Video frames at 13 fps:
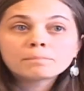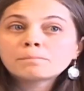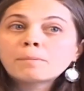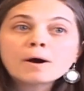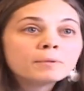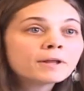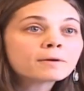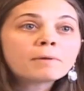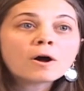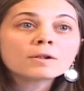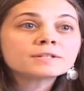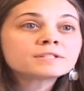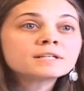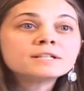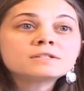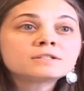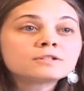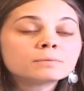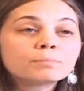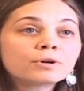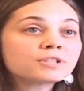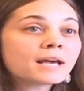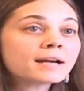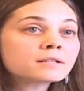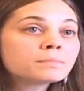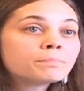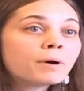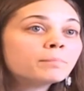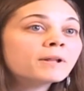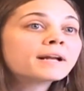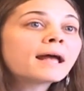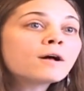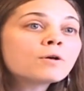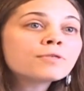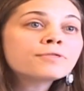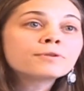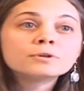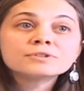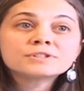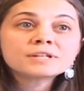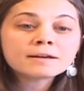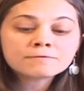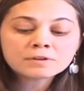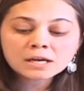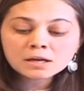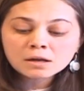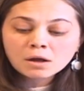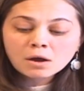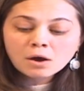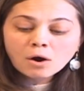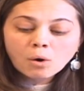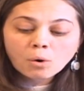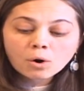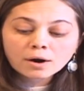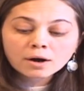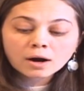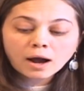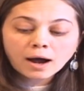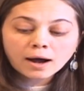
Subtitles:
public policies to protect public health or safety, or